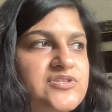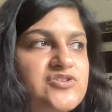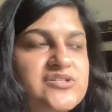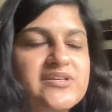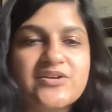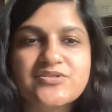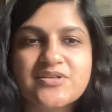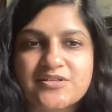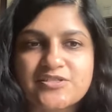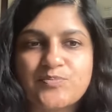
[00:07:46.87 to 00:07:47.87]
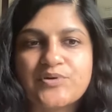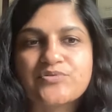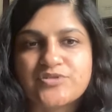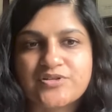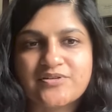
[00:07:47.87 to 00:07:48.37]
Usually there's an
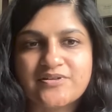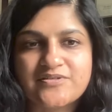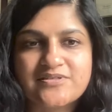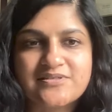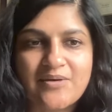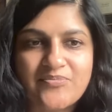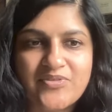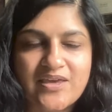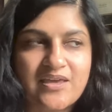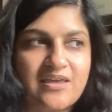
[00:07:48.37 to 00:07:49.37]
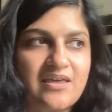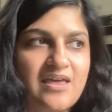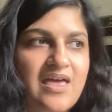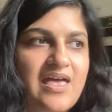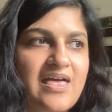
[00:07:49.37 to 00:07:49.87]
exposure. There's something
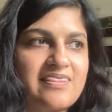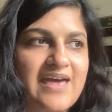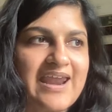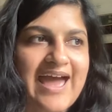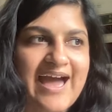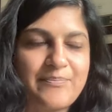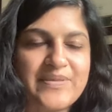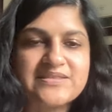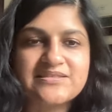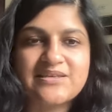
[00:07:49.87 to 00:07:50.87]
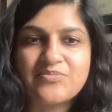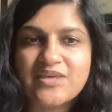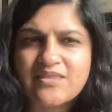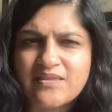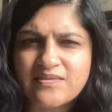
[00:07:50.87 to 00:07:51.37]
that happened,
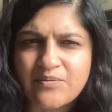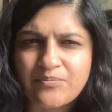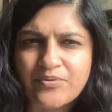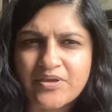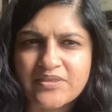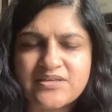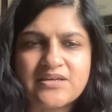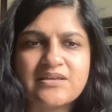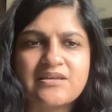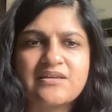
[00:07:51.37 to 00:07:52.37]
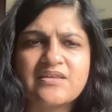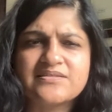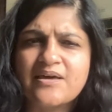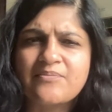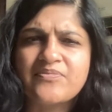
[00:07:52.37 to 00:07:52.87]
something that they breathed in.
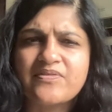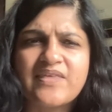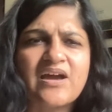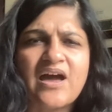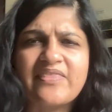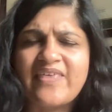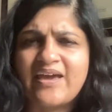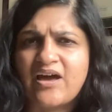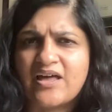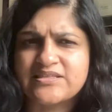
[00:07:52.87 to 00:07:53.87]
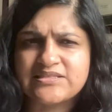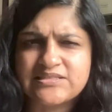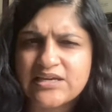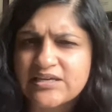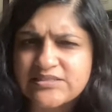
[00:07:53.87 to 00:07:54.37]
They got
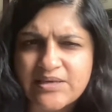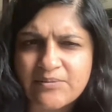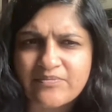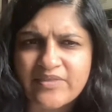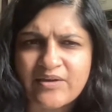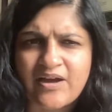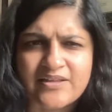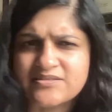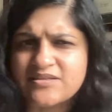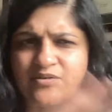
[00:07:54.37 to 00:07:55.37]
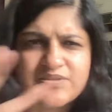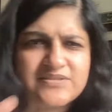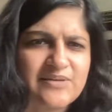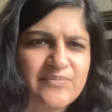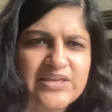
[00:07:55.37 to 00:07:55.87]
sick. They got sick with
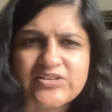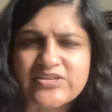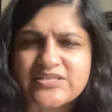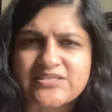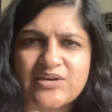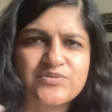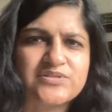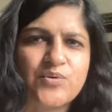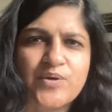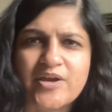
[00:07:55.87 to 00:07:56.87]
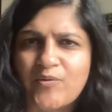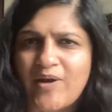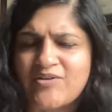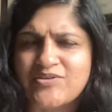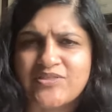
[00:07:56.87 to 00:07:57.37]
some illness that was going
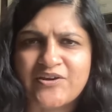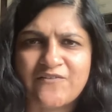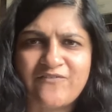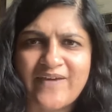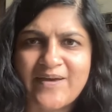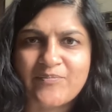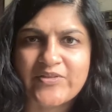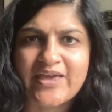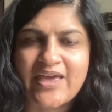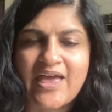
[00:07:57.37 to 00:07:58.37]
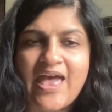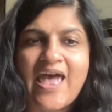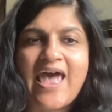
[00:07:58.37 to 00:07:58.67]
around in their family.